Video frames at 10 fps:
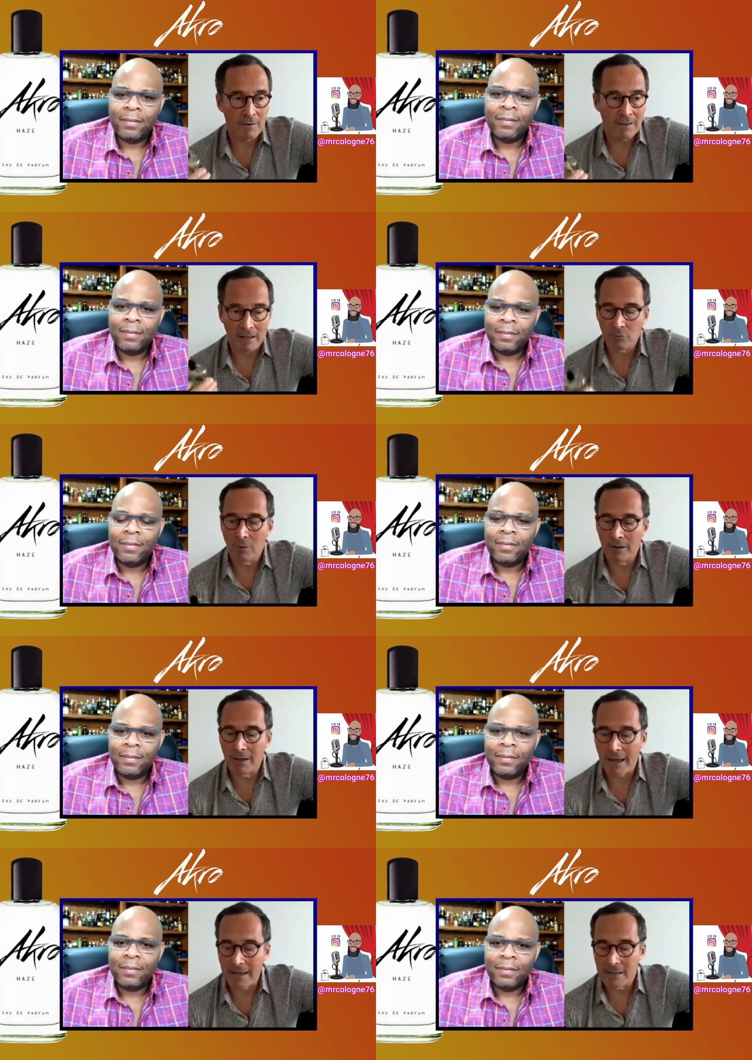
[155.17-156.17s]
Speaker 1: that one
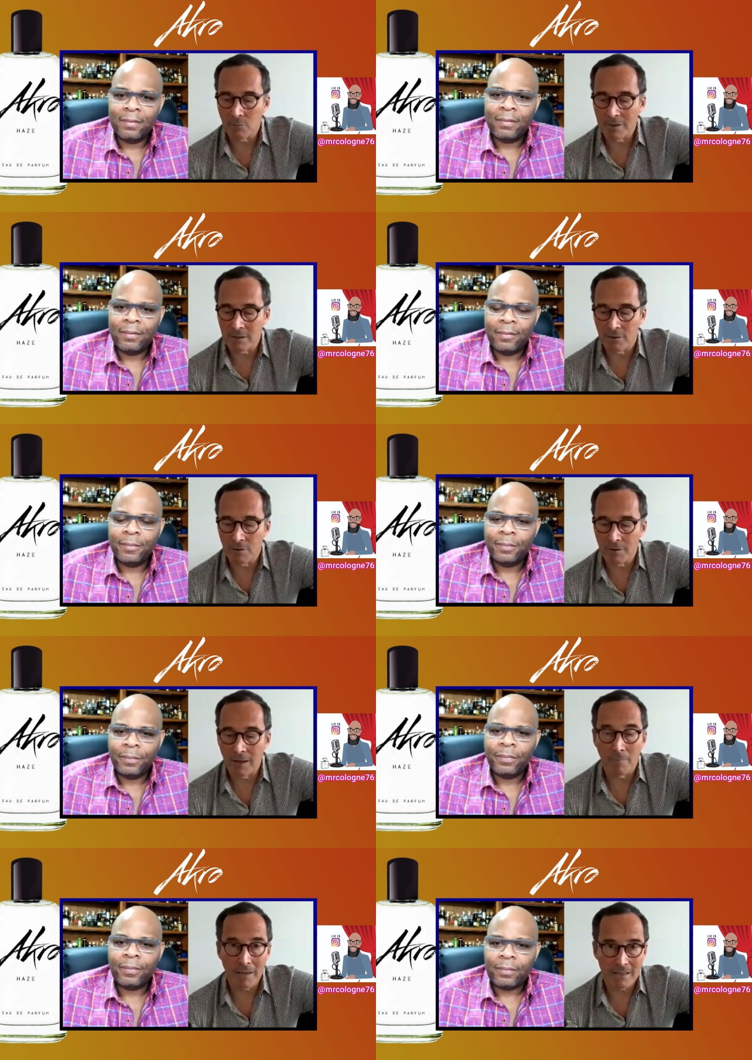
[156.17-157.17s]
ace was the,
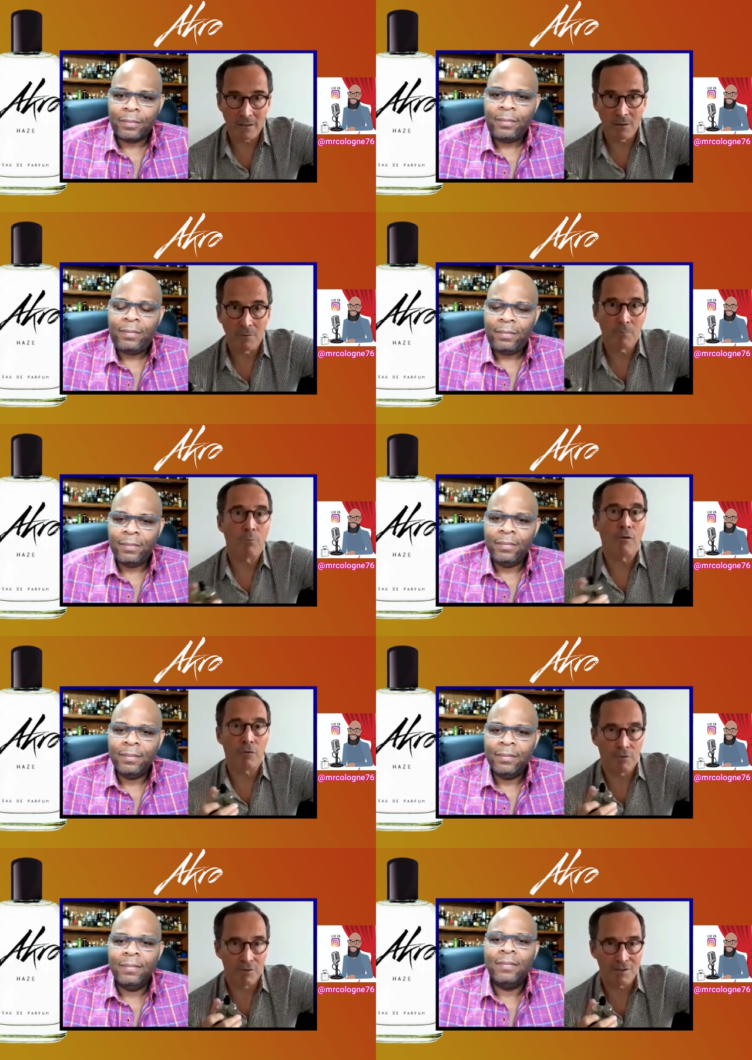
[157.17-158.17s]
their best
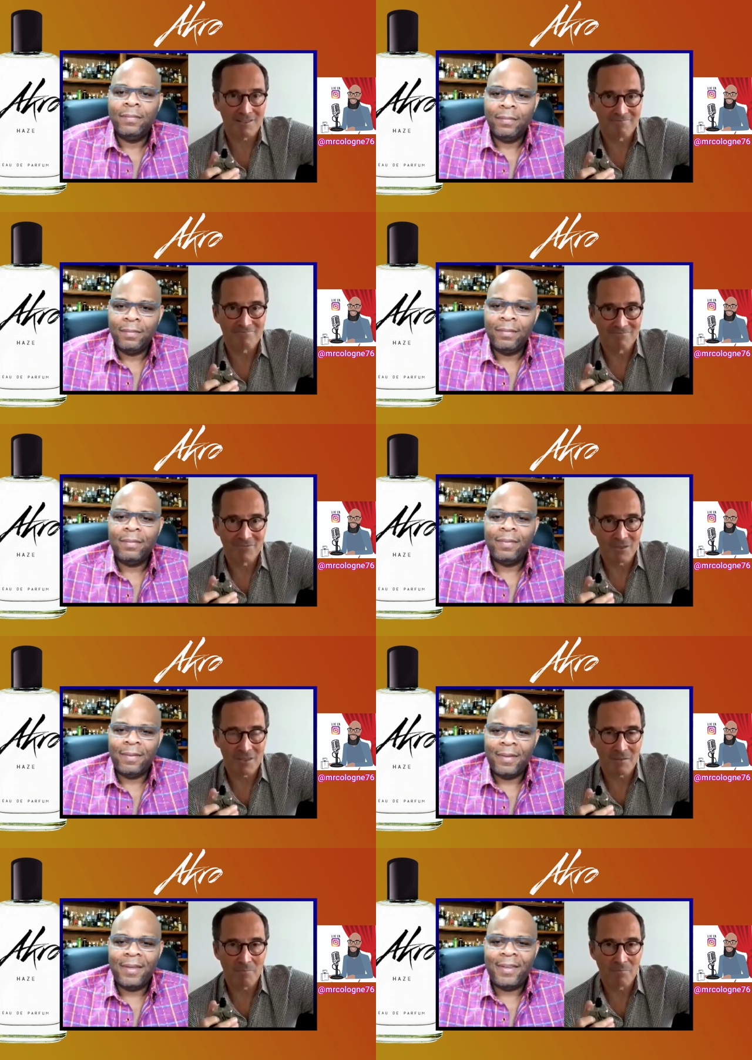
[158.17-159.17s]
preference. You
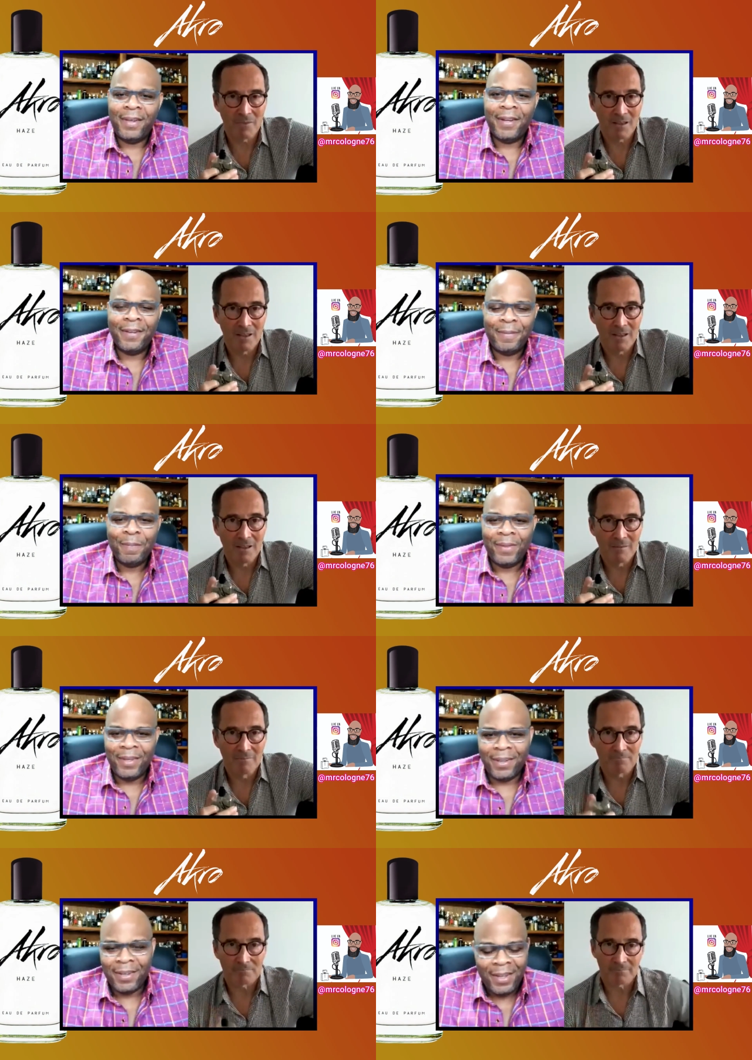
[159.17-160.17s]
see.
Speaker 2: Yeah.
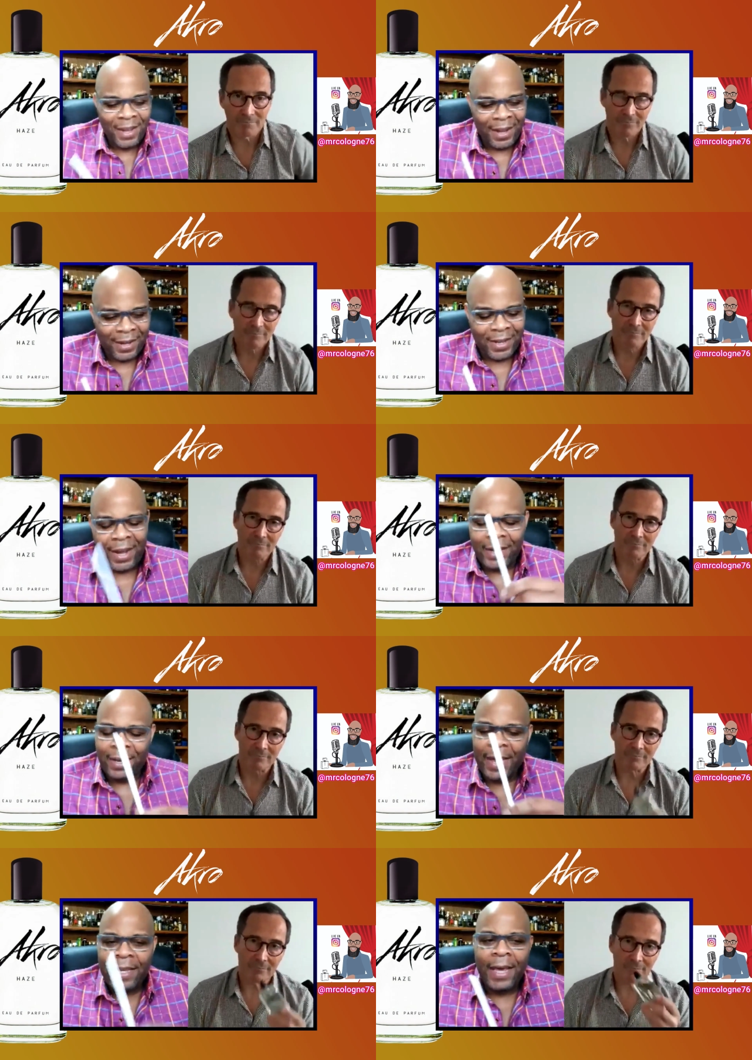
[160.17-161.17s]
Yeah, I, I
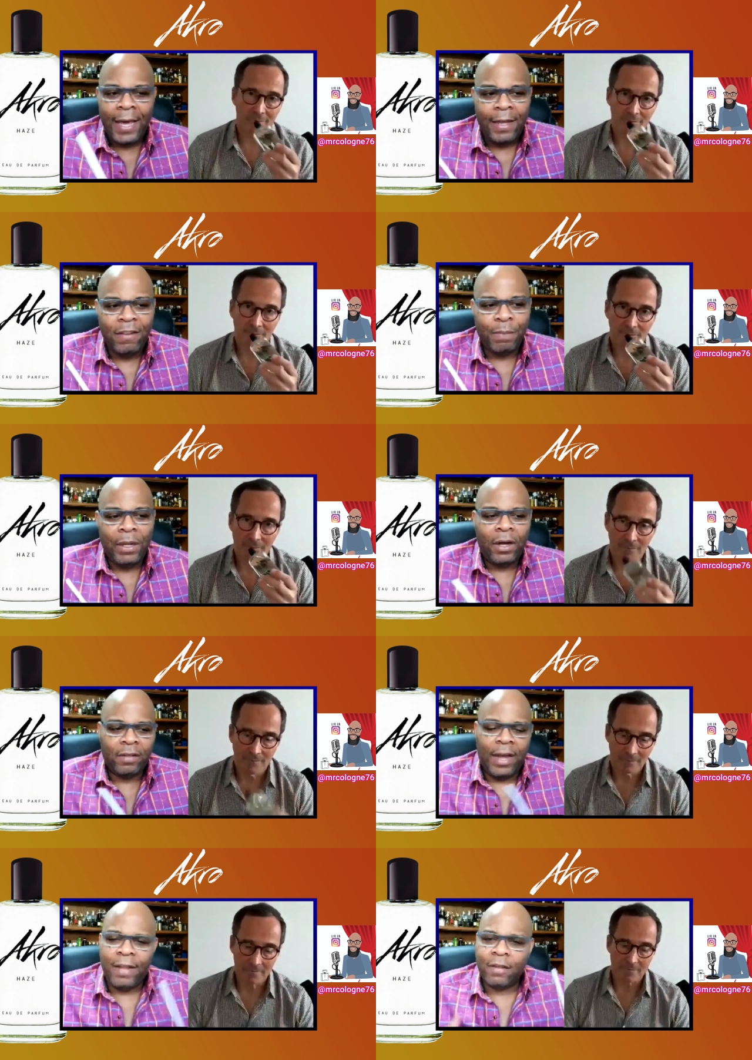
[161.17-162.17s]
like haze
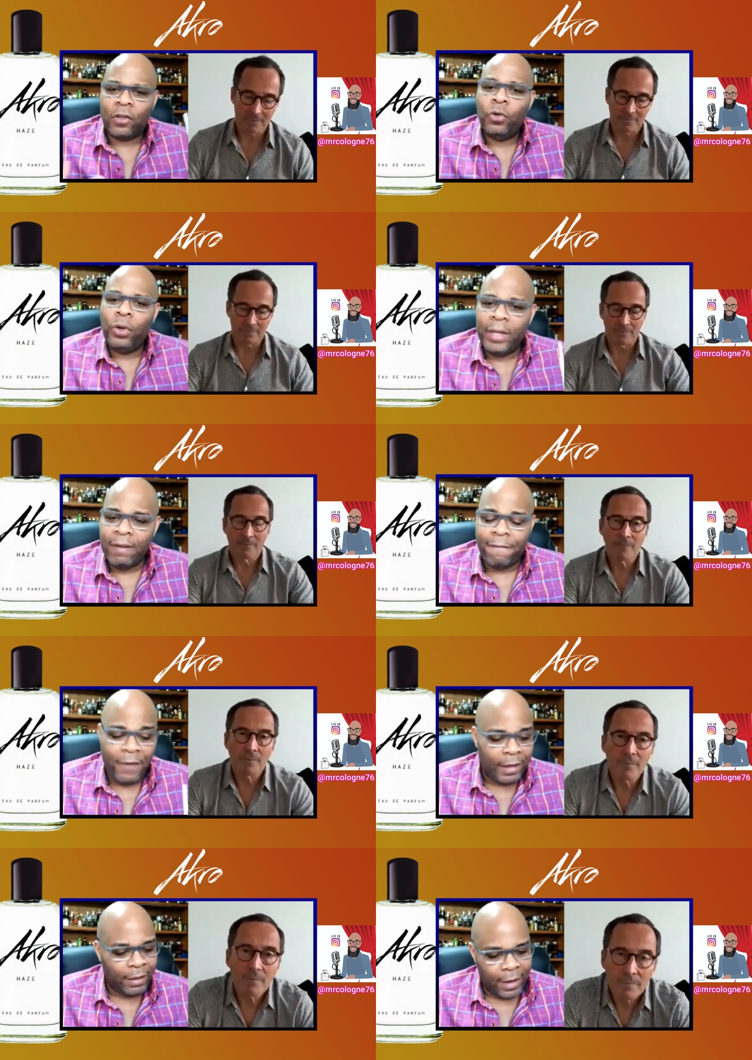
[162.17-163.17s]
because it has a cooling
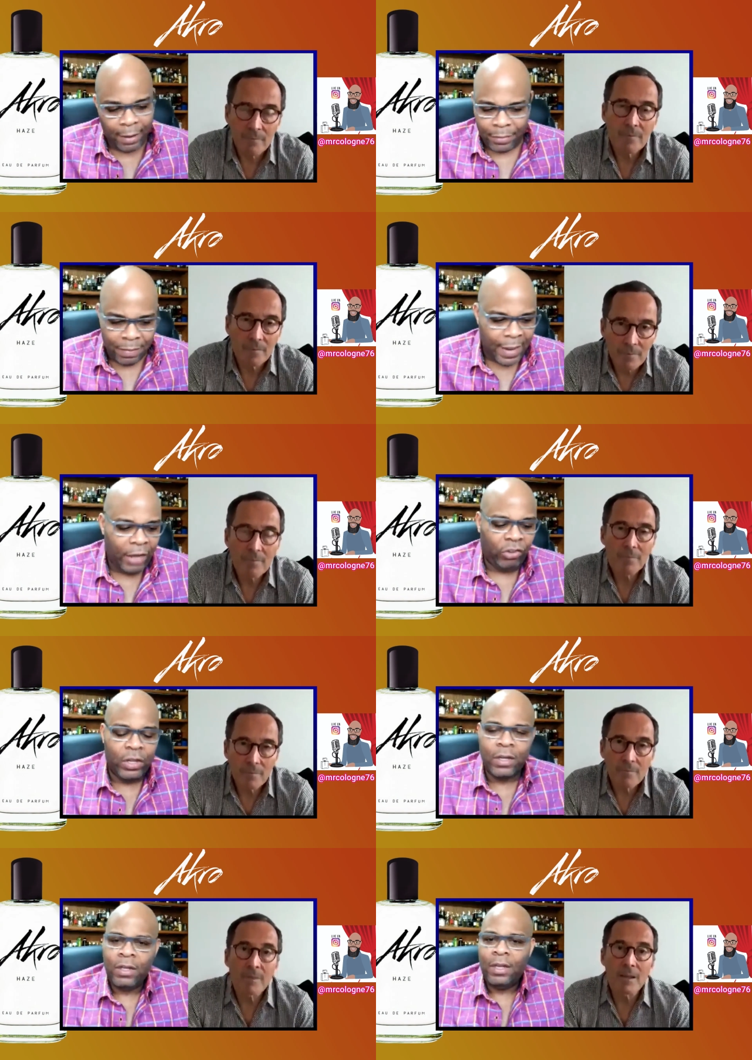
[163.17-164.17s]
effect, and I'm
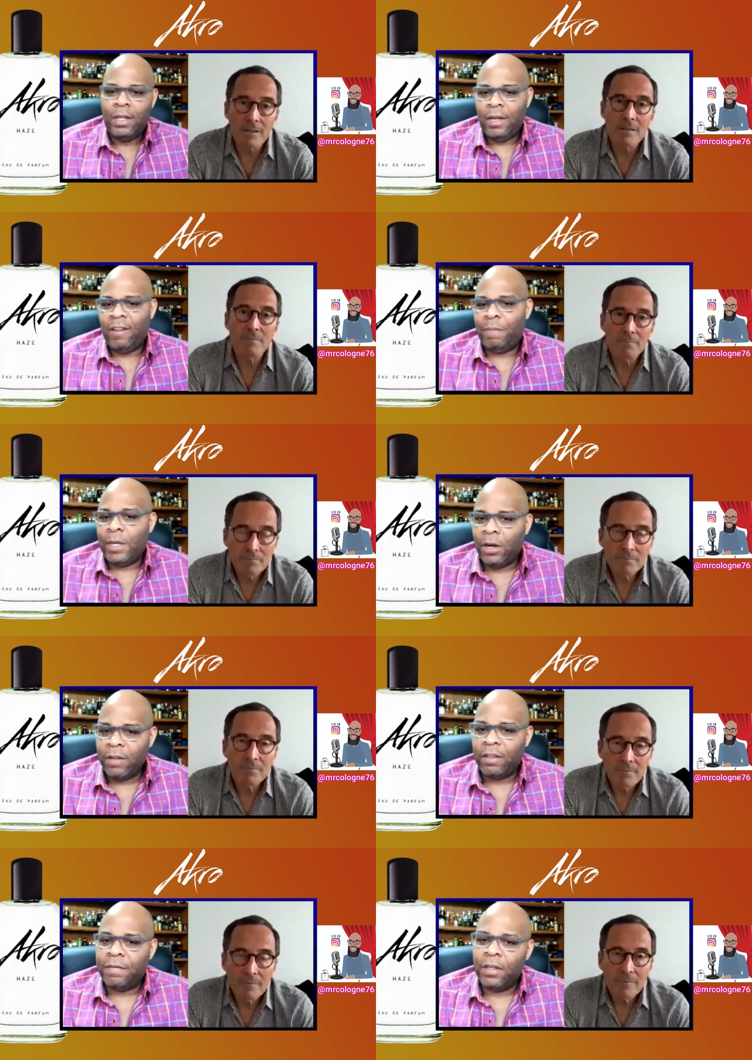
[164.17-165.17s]
imagining yes. it's
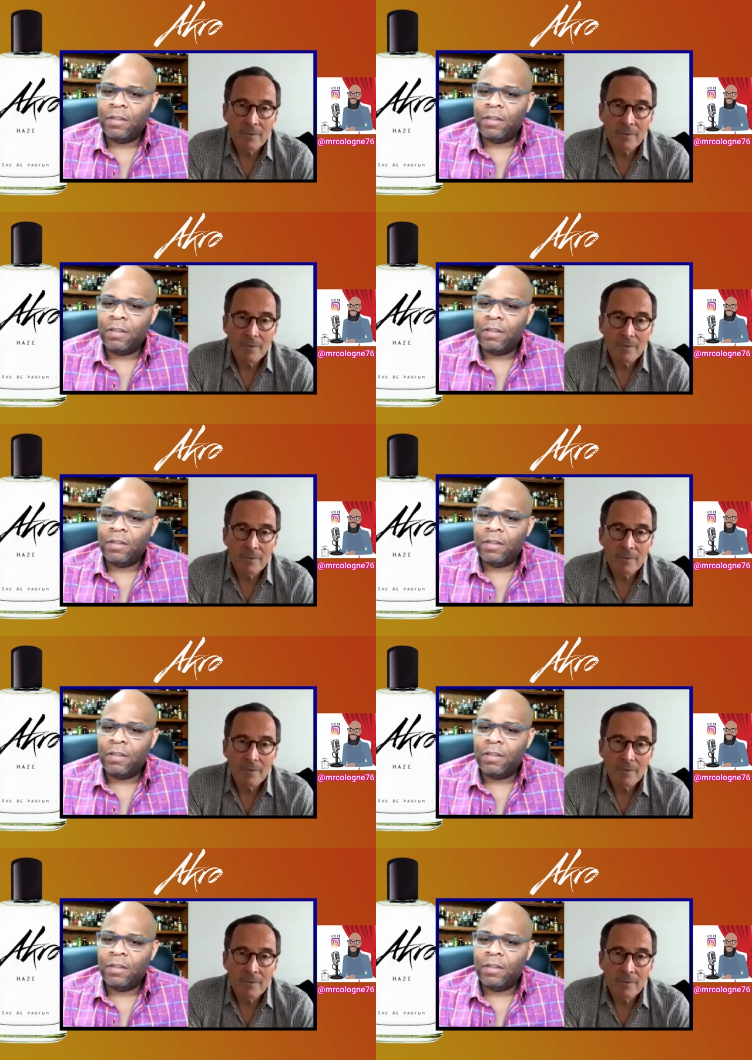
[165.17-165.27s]
because of